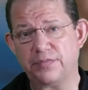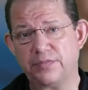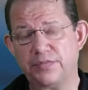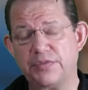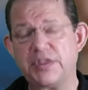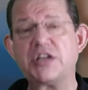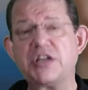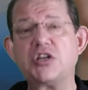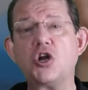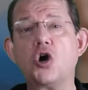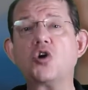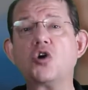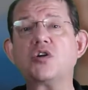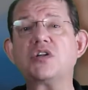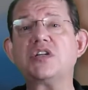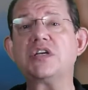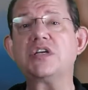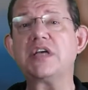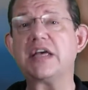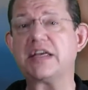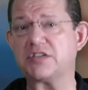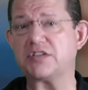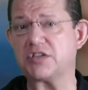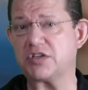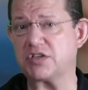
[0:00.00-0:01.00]
The doctor
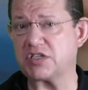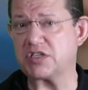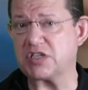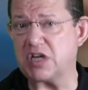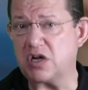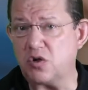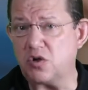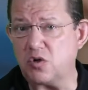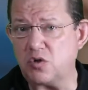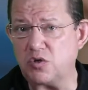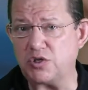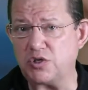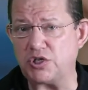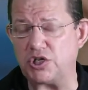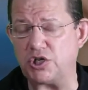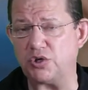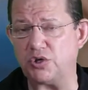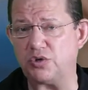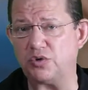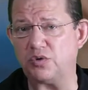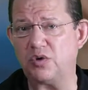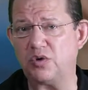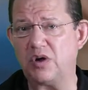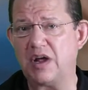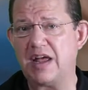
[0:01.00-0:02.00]
has told
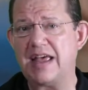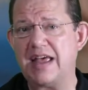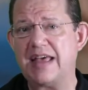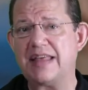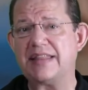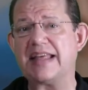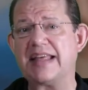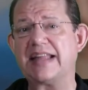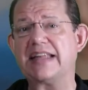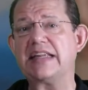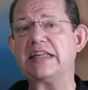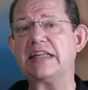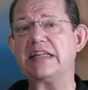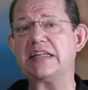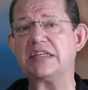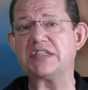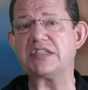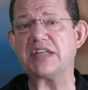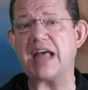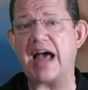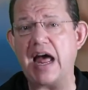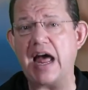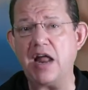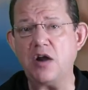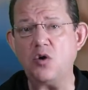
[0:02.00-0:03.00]
you that it is
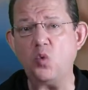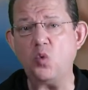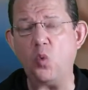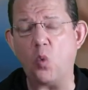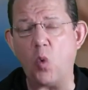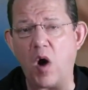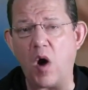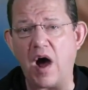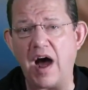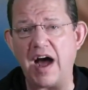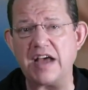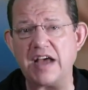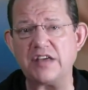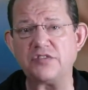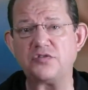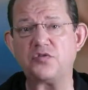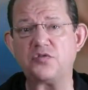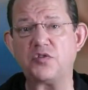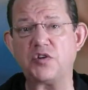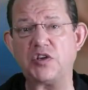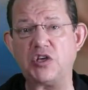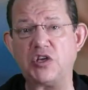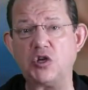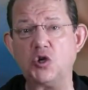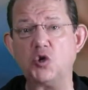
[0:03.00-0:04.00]
unwise
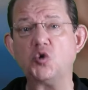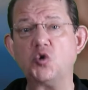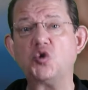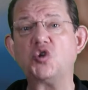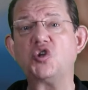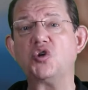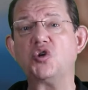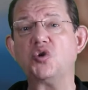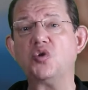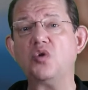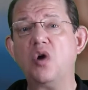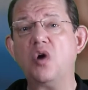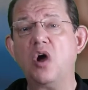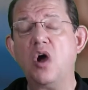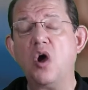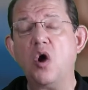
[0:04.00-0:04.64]
for you to